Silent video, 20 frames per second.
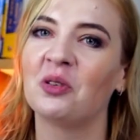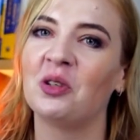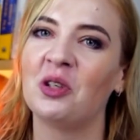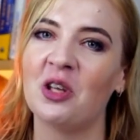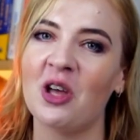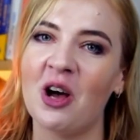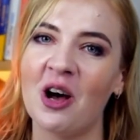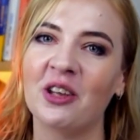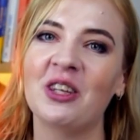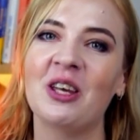
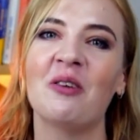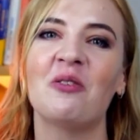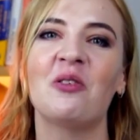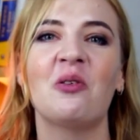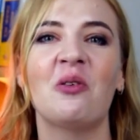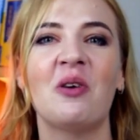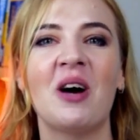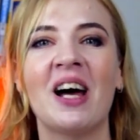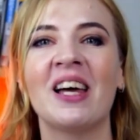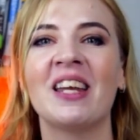Not
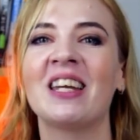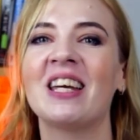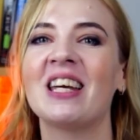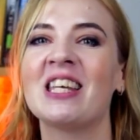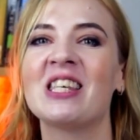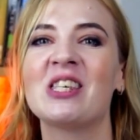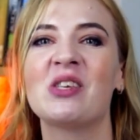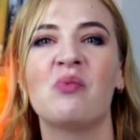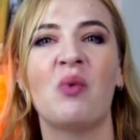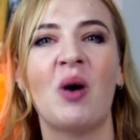everyone
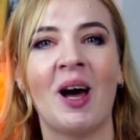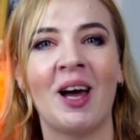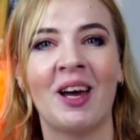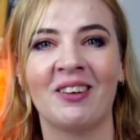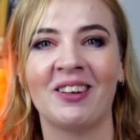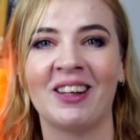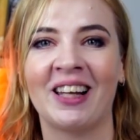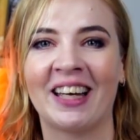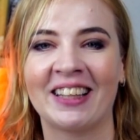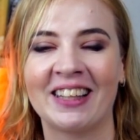is
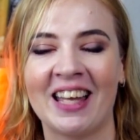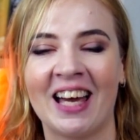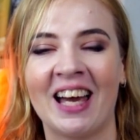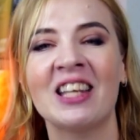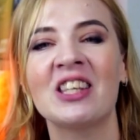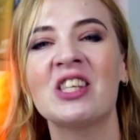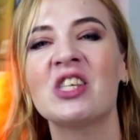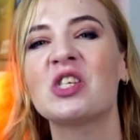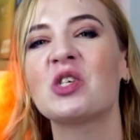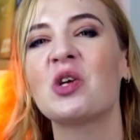wired like
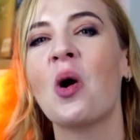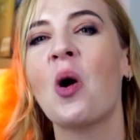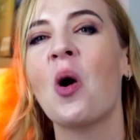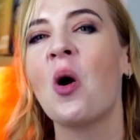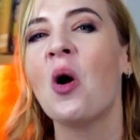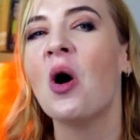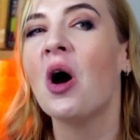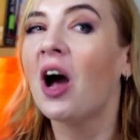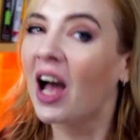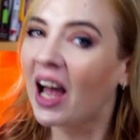that.
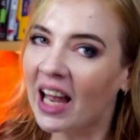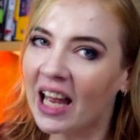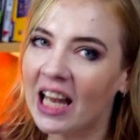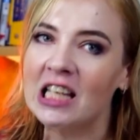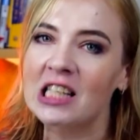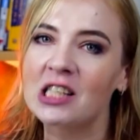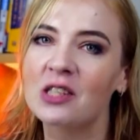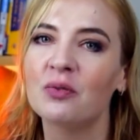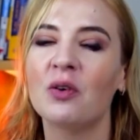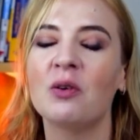So
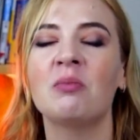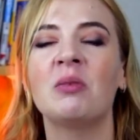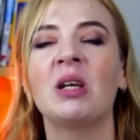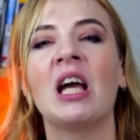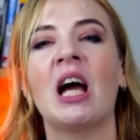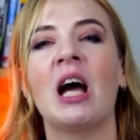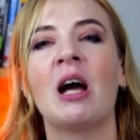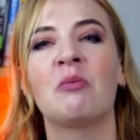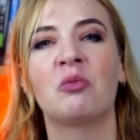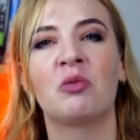as for me,
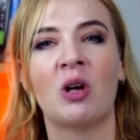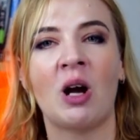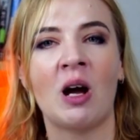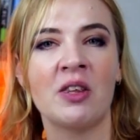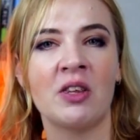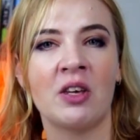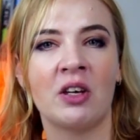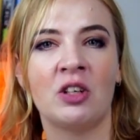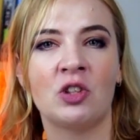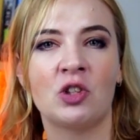I'm
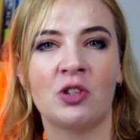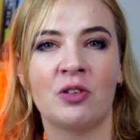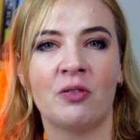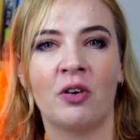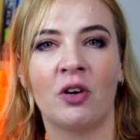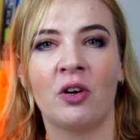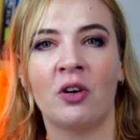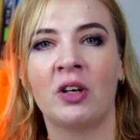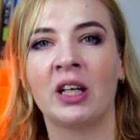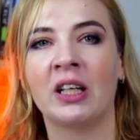rather
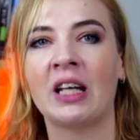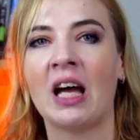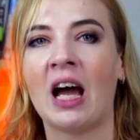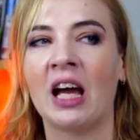introverted.